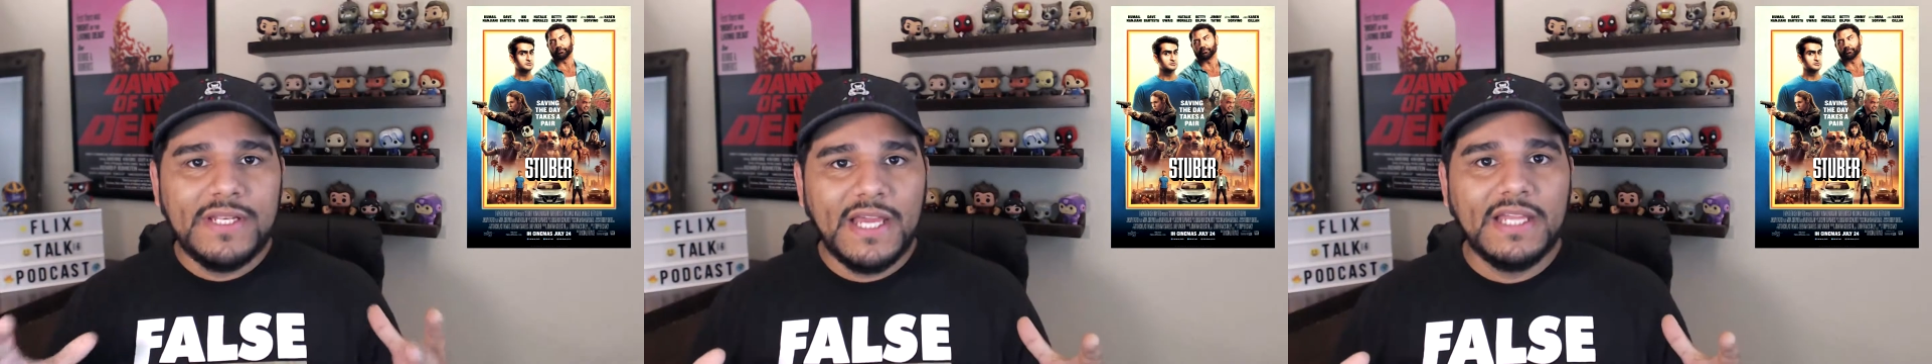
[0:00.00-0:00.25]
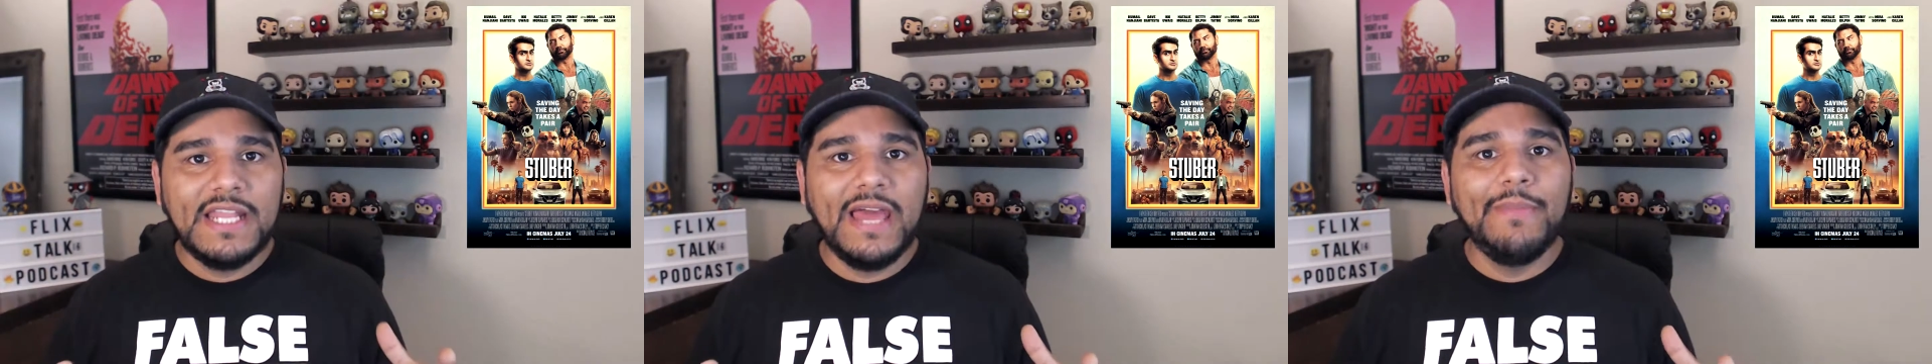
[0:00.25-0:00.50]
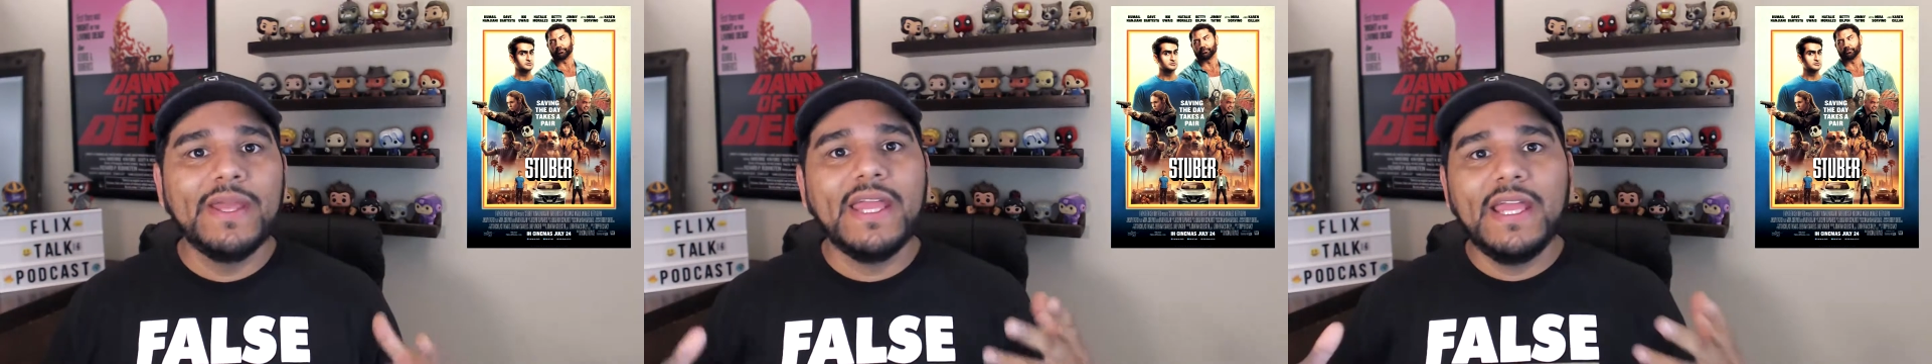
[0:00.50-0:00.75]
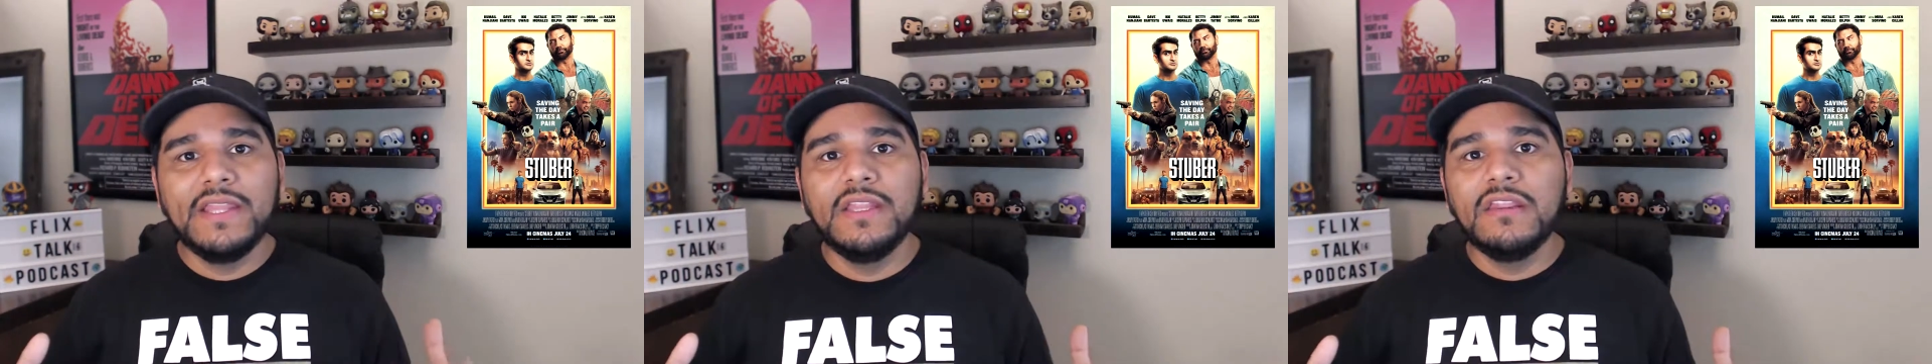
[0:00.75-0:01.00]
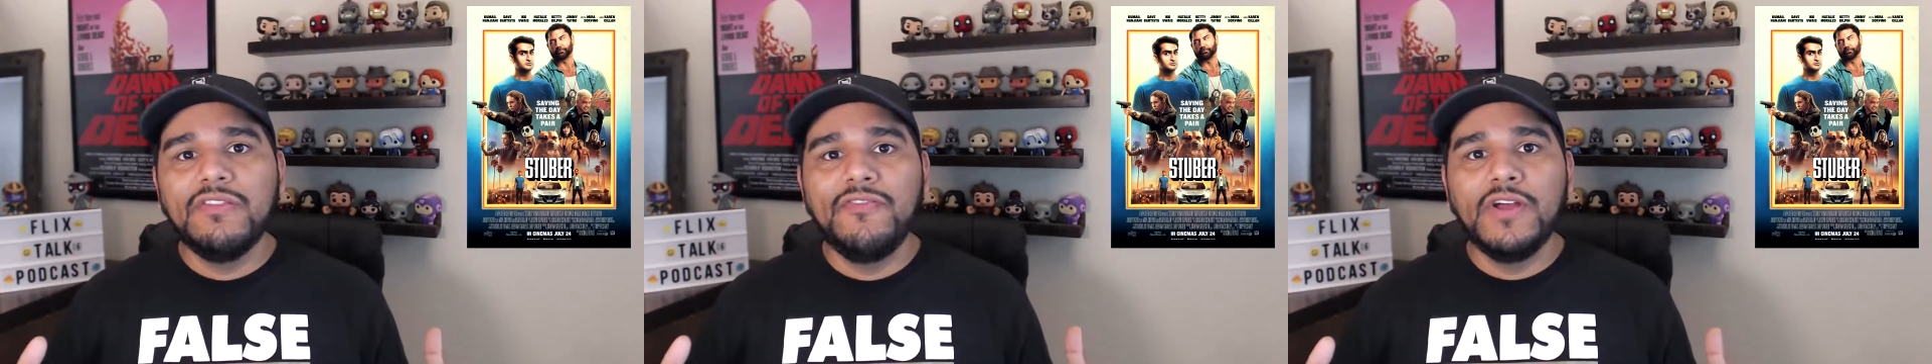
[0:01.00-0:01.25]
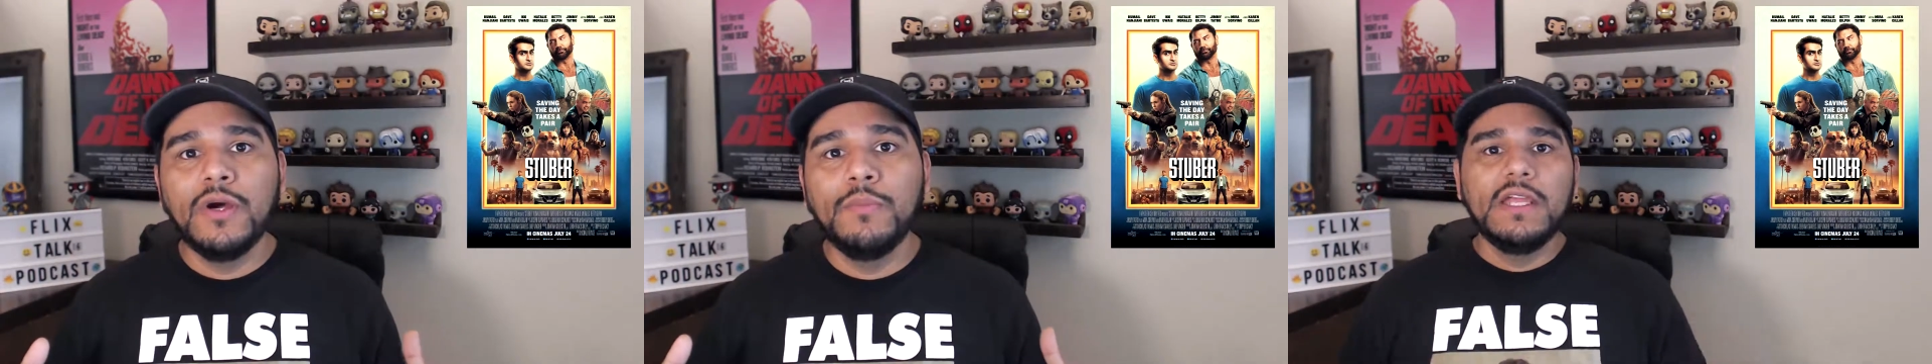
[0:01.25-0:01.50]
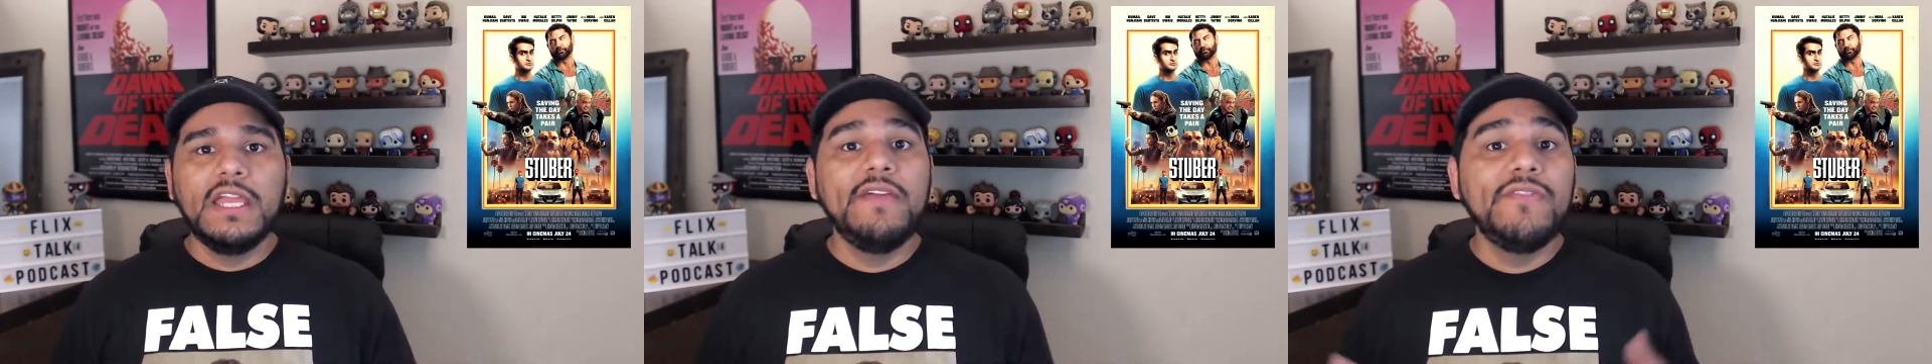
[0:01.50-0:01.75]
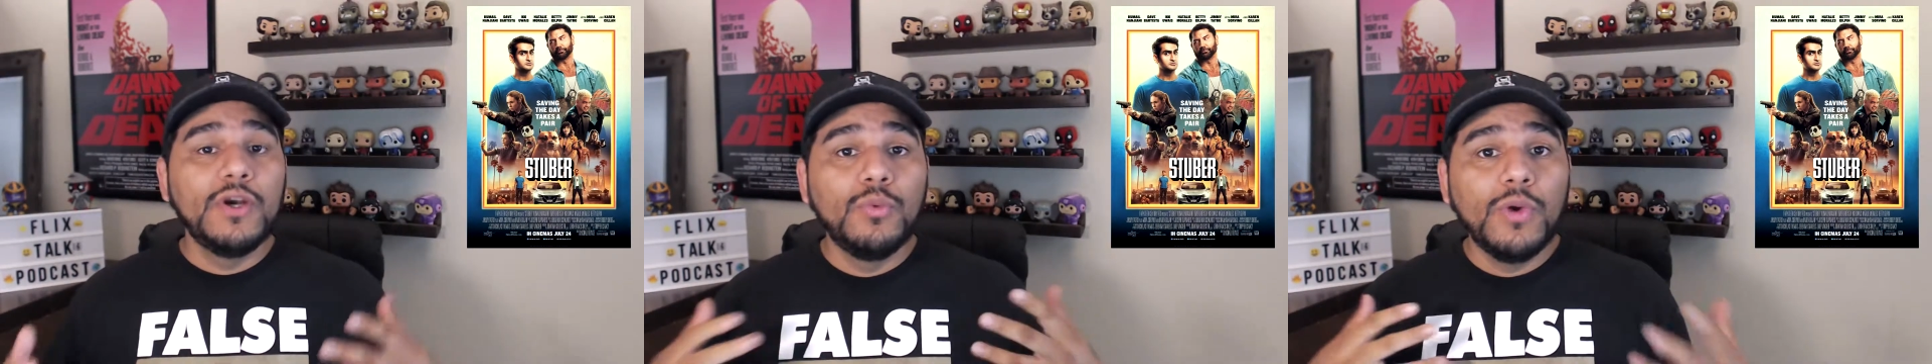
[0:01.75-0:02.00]
dynamic in this film,
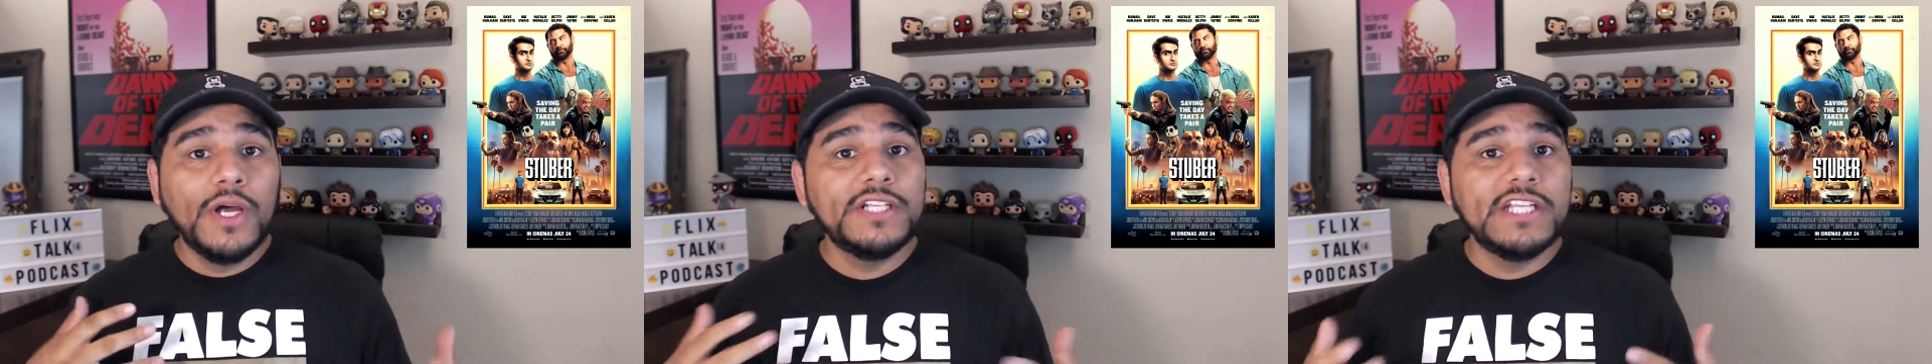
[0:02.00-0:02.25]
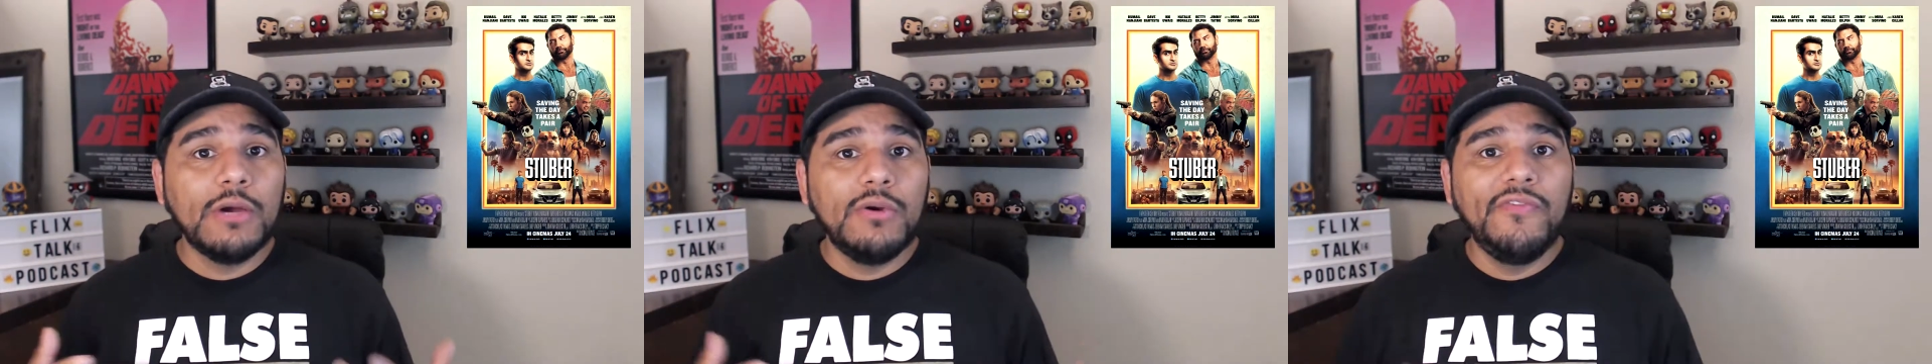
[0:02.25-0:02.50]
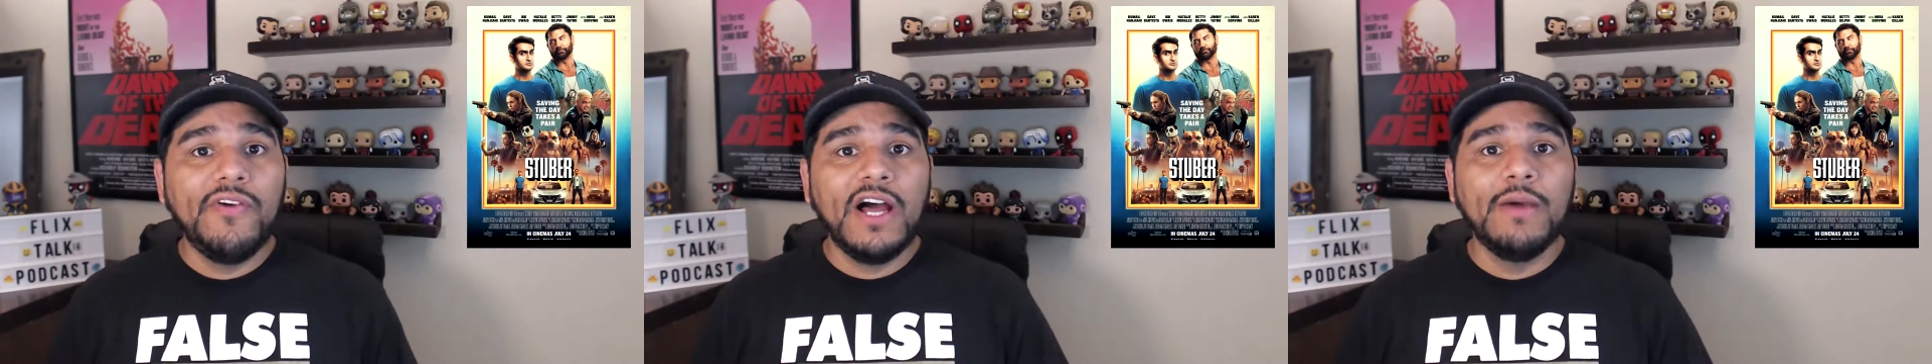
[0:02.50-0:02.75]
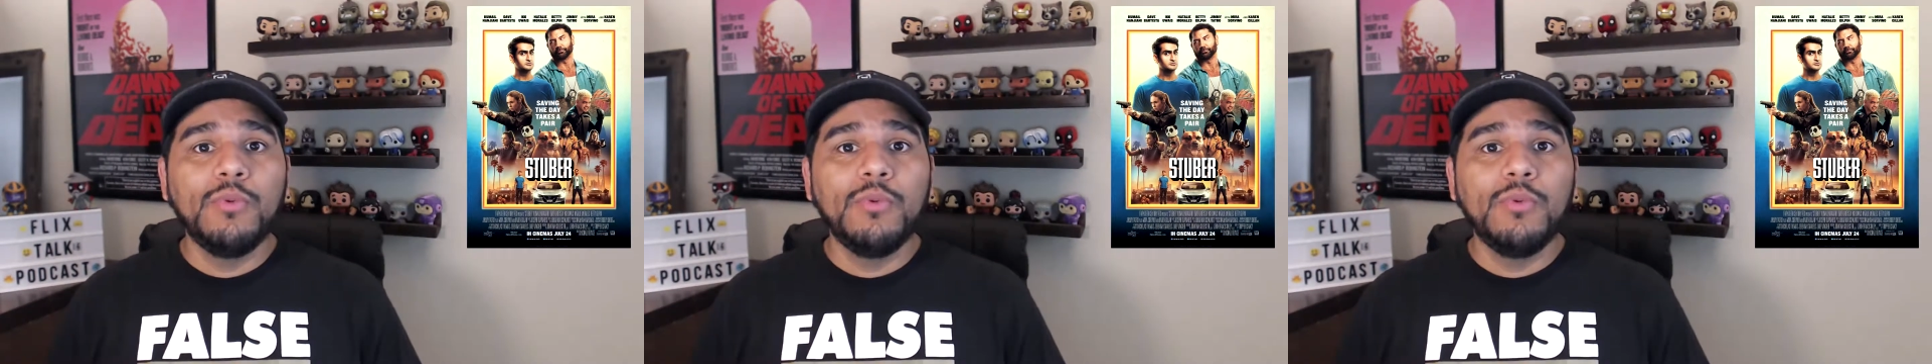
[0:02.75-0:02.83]
even a Rush Hour vibe,